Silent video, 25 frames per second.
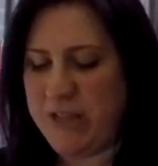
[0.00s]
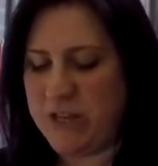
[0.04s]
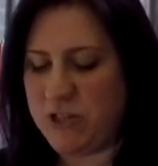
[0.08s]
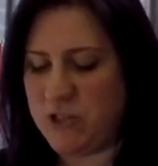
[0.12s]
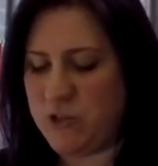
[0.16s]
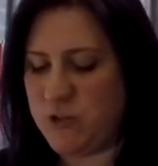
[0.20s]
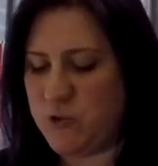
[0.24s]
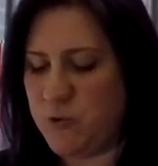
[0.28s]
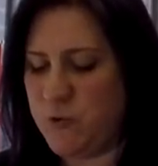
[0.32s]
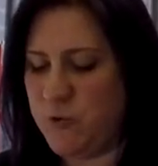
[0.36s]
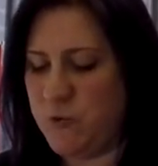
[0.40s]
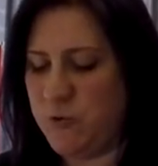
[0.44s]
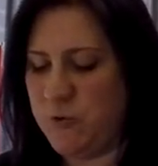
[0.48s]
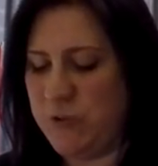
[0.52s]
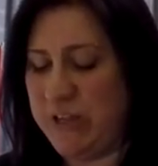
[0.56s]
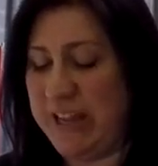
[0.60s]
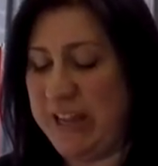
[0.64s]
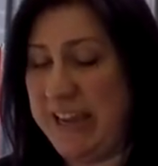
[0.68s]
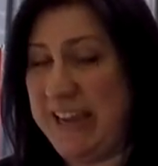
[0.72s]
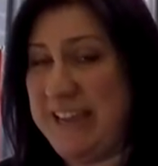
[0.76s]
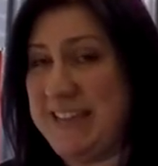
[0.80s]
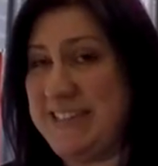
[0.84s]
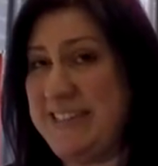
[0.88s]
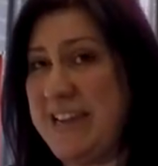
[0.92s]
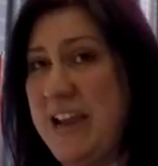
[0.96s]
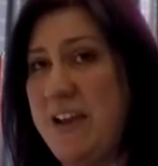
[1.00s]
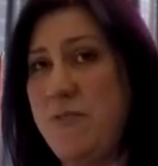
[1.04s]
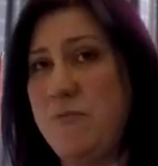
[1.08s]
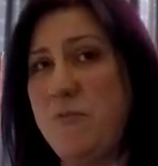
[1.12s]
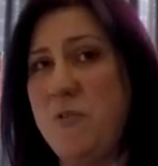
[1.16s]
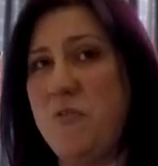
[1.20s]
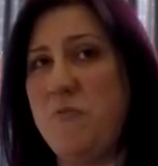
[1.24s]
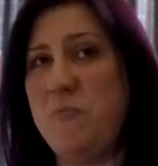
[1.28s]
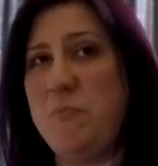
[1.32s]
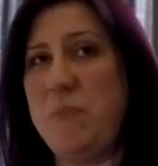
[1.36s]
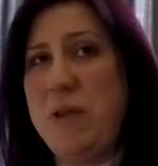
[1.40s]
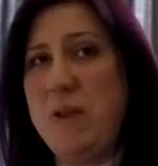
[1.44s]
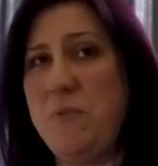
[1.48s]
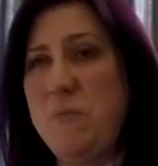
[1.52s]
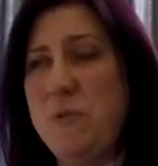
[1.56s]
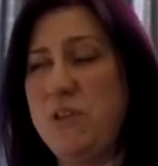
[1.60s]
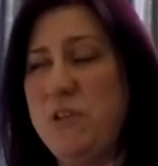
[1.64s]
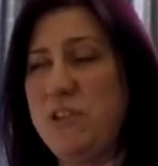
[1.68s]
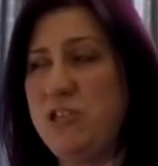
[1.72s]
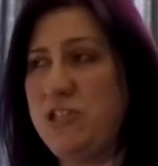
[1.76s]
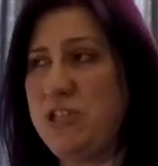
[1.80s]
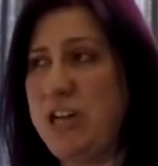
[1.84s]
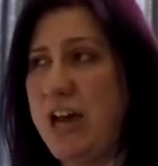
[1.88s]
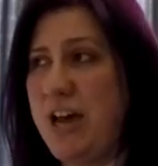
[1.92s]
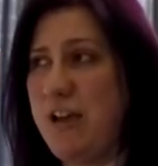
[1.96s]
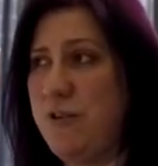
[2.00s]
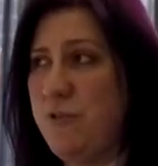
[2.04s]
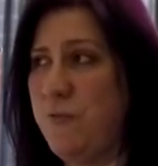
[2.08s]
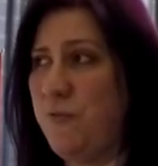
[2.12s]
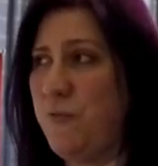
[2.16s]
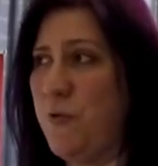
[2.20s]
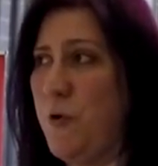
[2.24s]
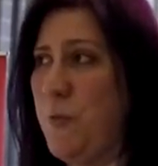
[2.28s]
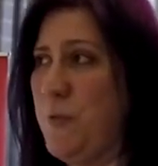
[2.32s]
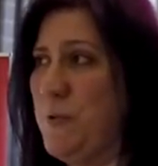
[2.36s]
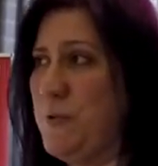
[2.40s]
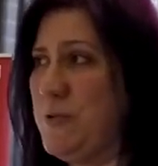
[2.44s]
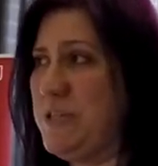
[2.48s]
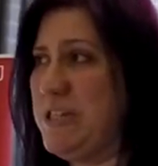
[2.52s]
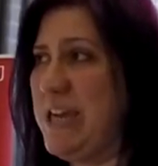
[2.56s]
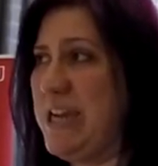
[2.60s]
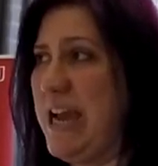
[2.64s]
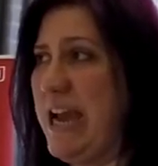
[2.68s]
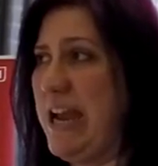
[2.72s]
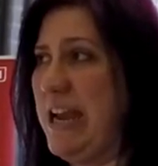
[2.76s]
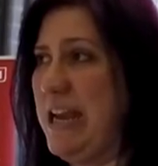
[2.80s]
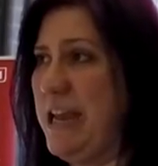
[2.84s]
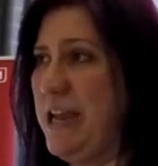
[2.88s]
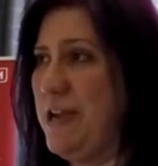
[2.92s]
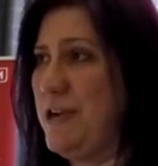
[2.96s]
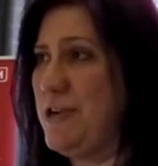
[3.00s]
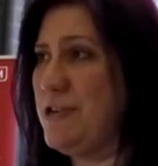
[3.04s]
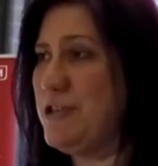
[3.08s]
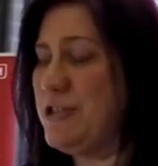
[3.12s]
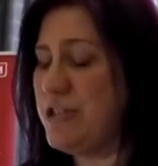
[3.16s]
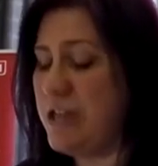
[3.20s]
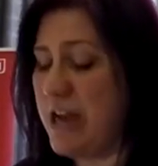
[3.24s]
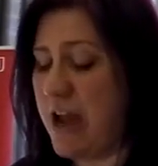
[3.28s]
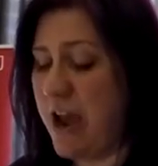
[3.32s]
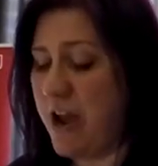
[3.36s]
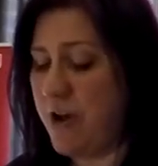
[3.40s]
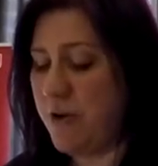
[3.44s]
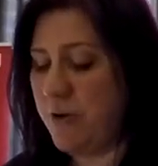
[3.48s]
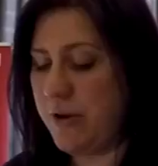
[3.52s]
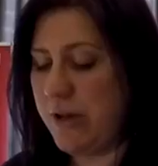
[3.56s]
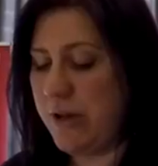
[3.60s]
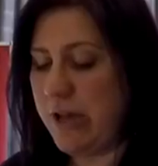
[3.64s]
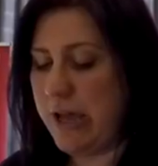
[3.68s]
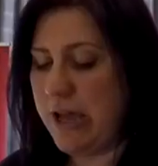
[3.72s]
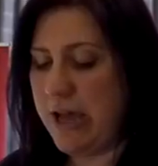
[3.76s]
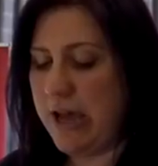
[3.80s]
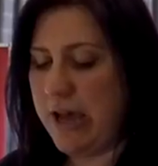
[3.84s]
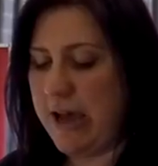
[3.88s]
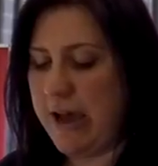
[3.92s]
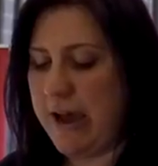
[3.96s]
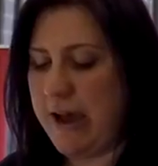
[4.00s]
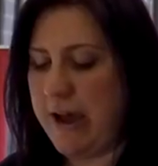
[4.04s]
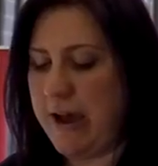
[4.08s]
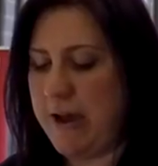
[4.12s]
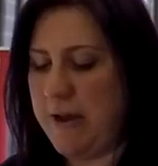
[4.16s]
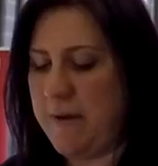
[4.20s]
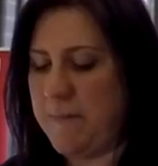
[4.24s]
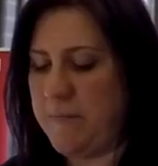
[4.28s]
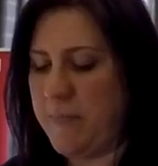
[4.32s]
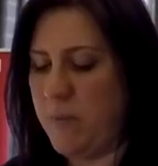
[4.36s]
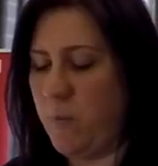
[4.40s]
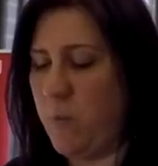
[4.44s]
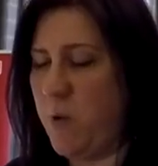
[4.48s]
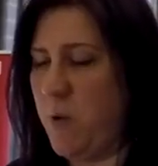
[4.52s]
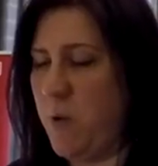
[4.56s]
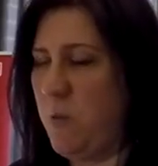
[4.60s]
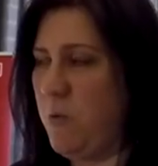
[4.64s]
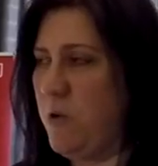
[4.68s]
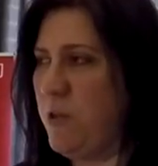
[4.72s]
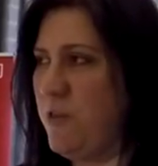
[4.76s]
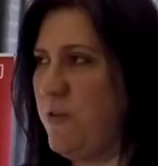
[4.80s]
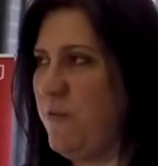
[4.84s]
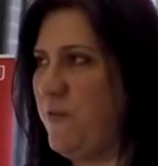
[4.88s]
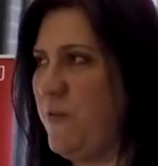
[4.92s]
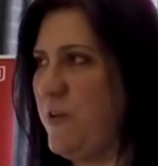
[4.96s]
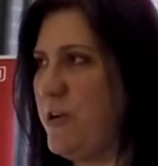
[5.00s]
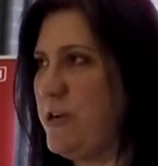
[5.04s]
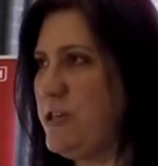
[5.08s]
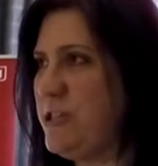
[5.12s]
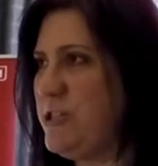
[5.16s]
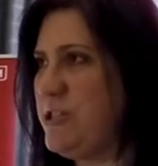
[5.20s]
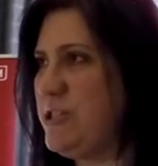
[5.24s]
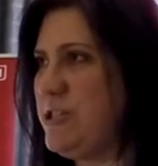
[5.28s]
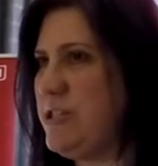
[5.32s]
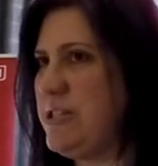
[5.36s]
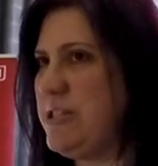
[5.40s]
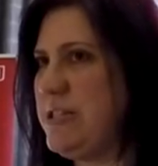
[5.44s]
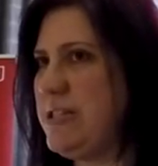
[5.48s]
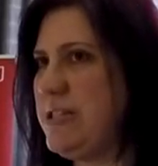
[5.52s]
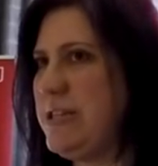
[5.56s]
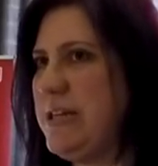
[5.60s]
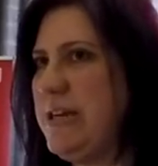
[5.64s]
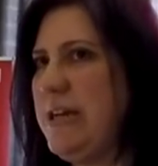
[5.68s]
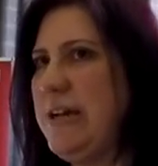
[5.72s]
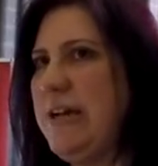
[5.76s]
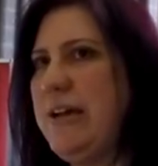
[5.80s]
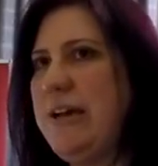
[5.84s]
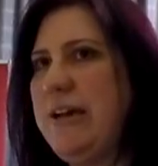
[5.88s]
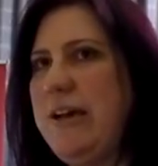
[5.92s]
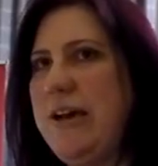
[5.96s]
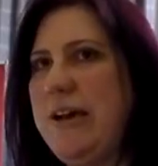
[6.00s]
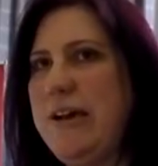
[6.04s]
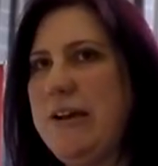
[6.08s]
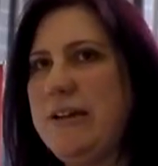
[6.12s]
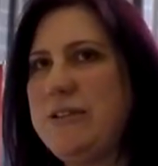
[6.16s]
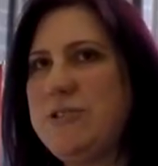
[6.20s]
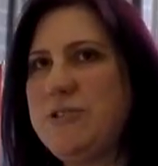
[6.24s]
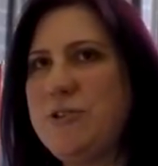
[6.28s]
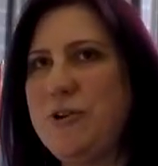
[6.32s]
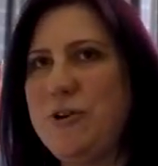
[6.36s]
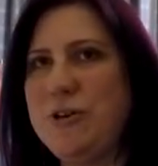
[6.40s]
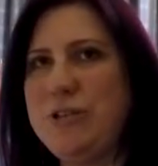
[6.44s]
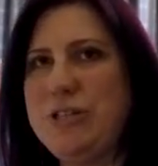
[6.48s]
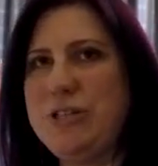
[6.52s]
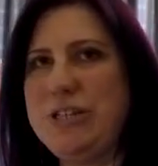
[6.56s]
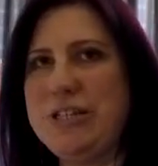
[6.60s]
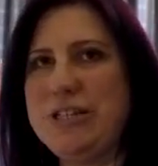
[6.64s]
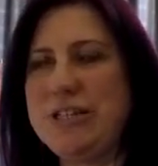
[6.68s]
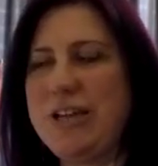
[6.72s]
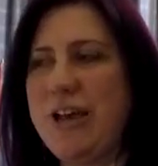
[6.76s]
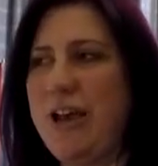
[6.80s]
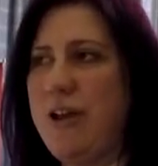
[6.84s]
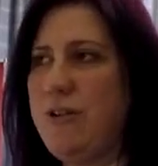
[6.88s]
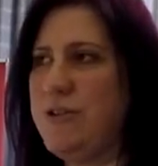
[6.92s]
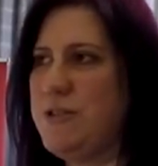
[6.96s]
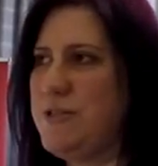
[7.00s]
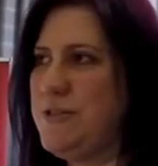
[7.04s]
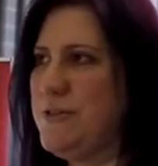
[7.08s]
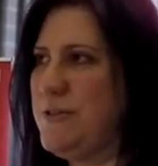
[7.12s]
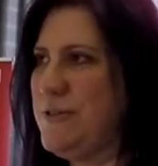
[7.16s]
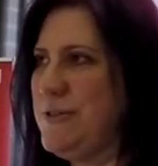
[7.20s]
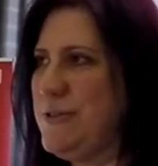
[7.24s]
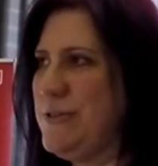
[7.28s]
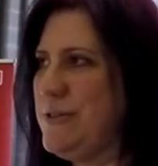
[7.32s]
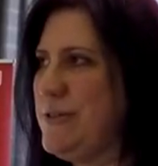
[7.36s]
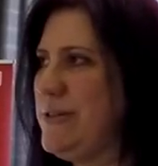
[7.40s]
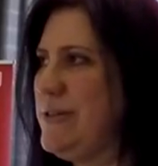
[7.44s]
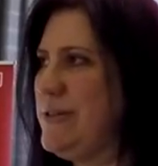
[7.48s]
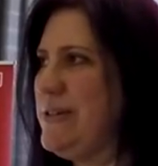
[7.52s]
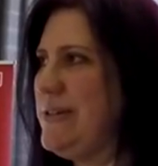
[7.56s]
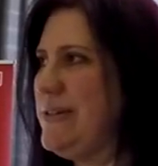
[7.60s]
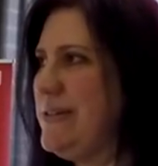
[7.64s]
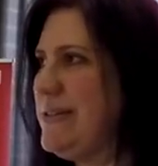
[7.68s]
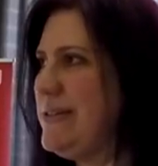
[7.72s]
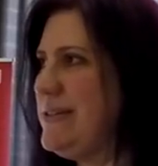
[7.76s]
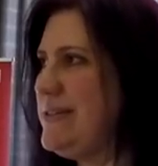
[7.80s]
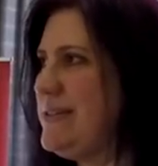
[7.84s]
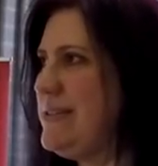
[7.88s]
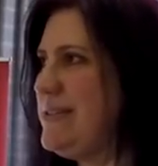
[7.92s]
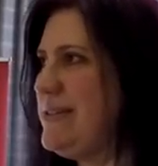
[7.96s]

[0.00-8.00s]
So, like I said, we've been with Jadu for almost 10 years now. We were the first Scottish council to